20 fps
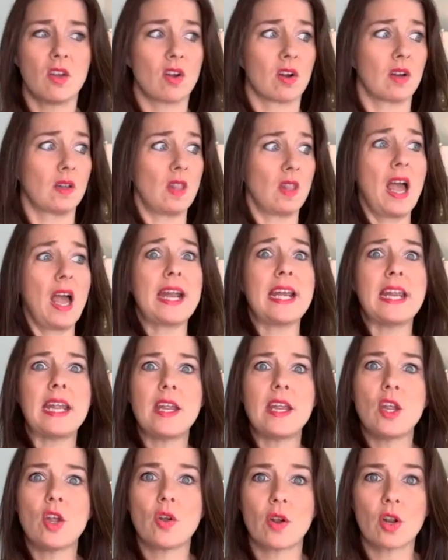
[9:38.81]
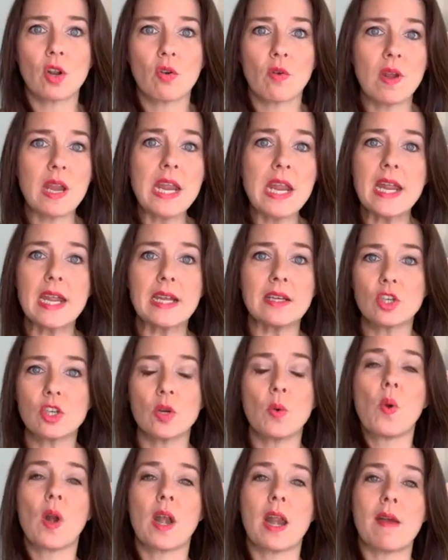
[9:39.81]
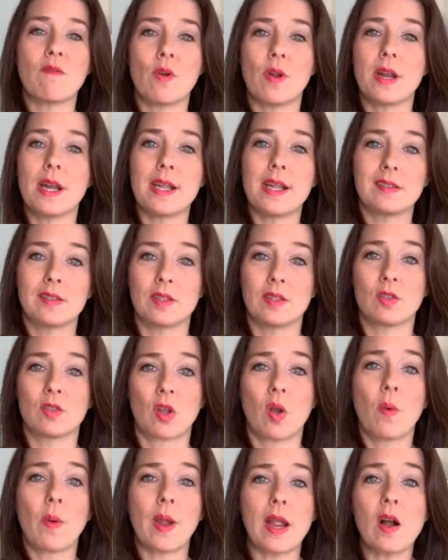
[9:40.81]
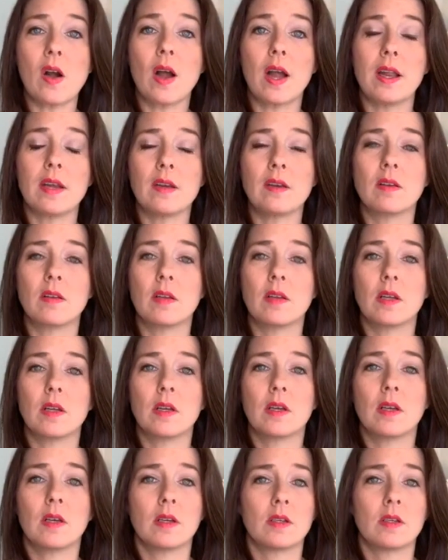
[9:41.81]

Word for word: you're aligning, you're agreeing to whatever it is that's going on.